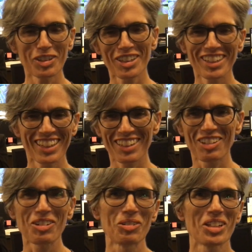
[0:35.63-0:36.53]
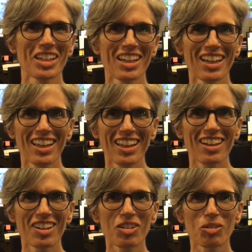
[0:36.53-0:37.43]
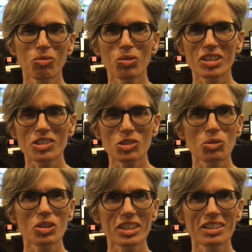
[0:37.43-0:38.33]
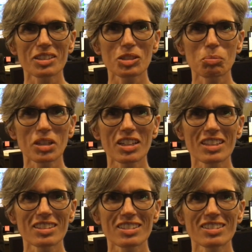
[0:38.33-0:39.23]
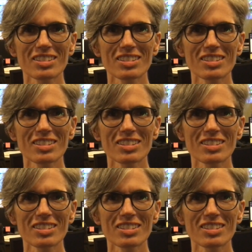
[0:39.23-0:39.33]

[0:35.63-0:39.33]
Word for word: you know uh, what the story is behind.